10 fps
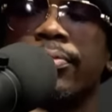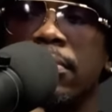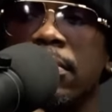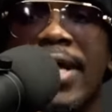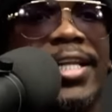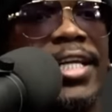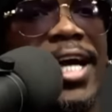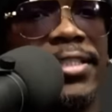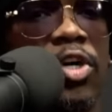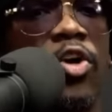And then I
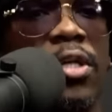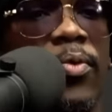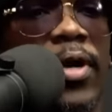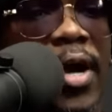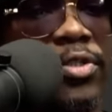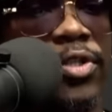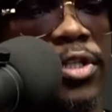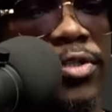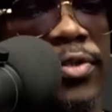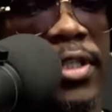told him what I was going to
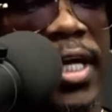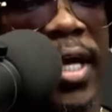do today.